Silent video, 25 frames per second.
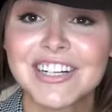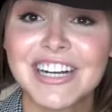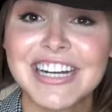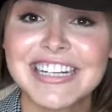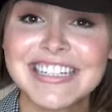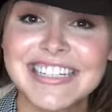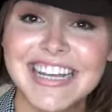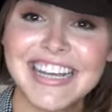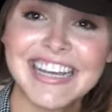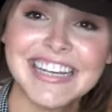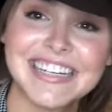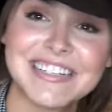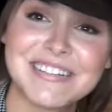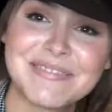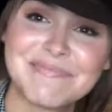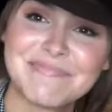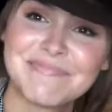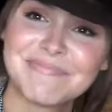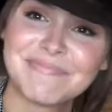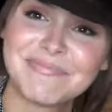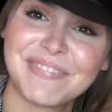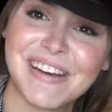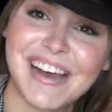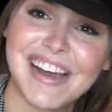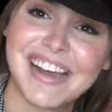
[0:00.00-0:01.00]
a great day.
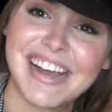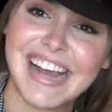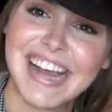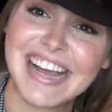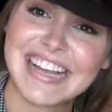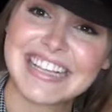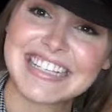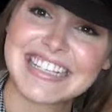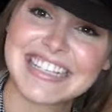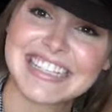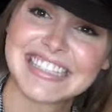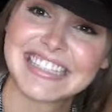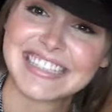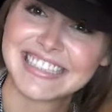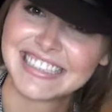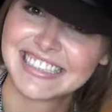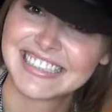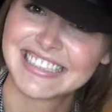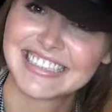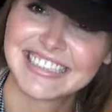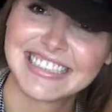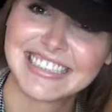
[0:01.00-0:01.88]
Bye guys.